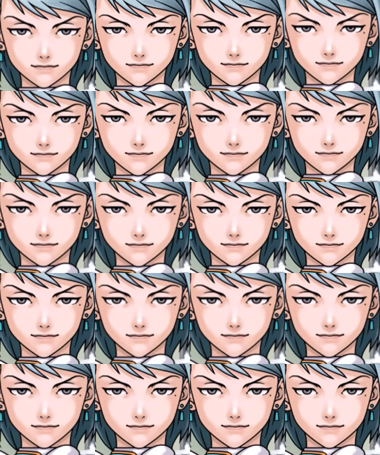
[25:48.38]
Then what's this
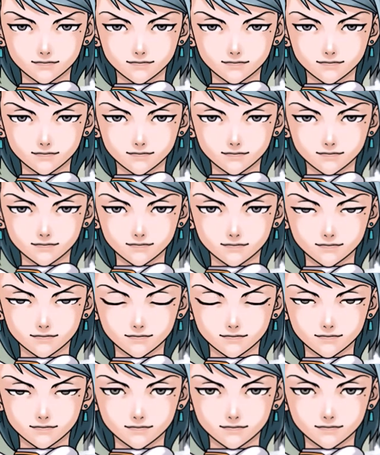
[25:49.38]
revenge thing you're
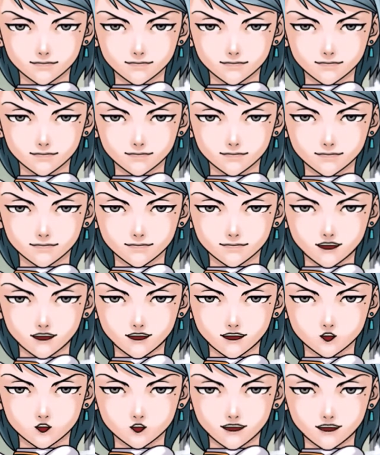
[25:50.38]
talking about?
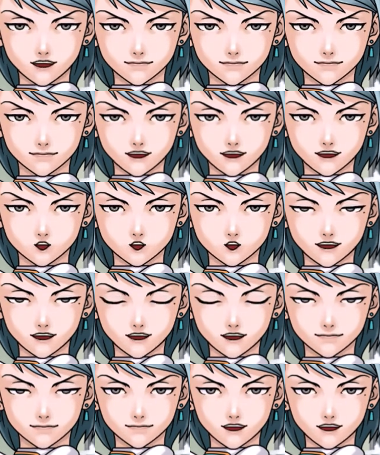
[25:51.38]
You wouldn't
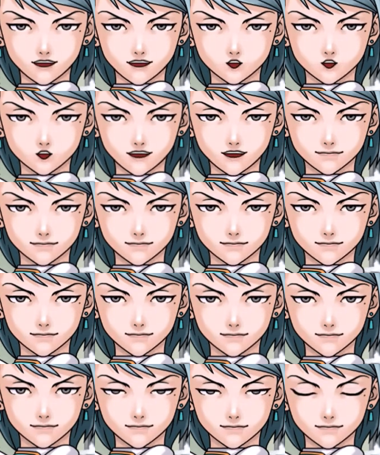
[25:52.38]
understand, Mr.
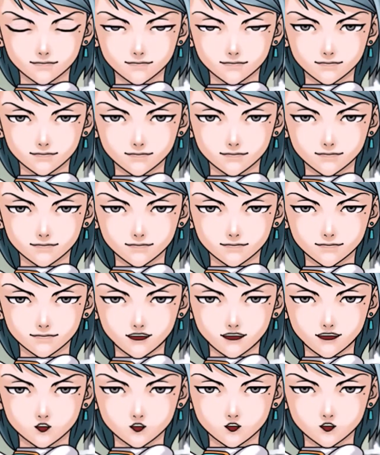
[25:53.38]
Phoenix, right?
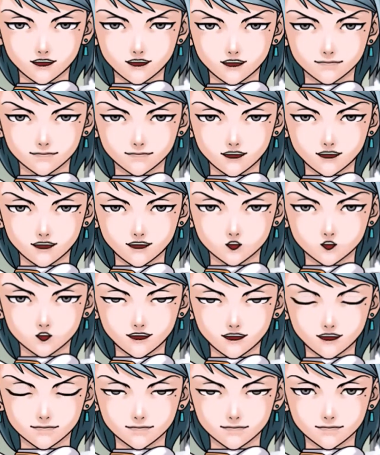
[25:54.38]
I have to
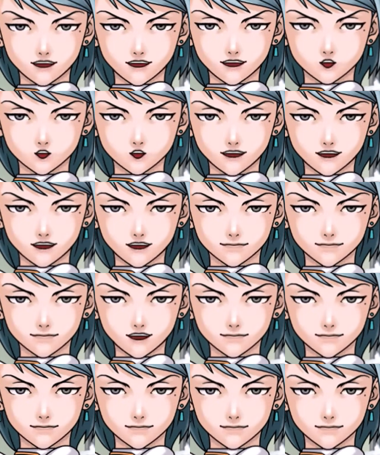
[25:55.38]
see him
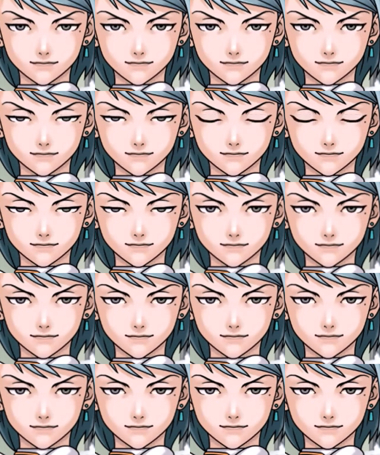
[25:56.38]
again. One more
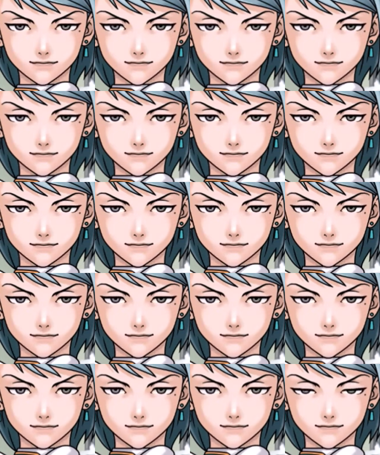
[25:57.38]
time.
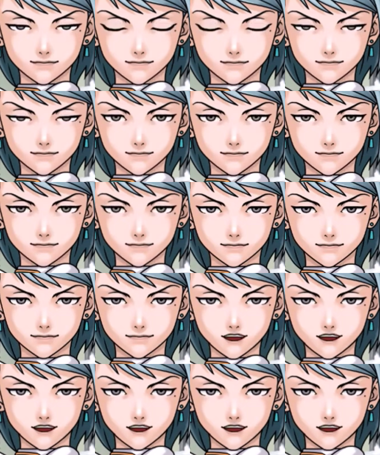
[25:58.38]
Him?